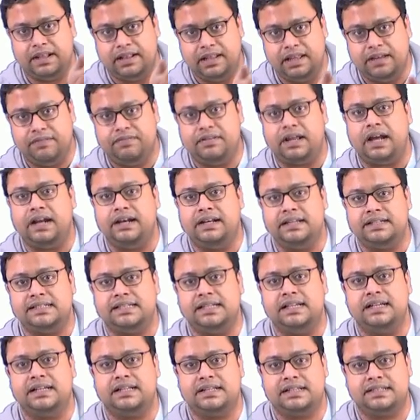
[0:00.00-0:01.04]
live
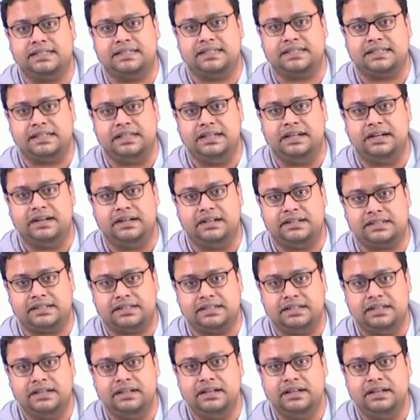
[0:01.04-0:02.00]
96 years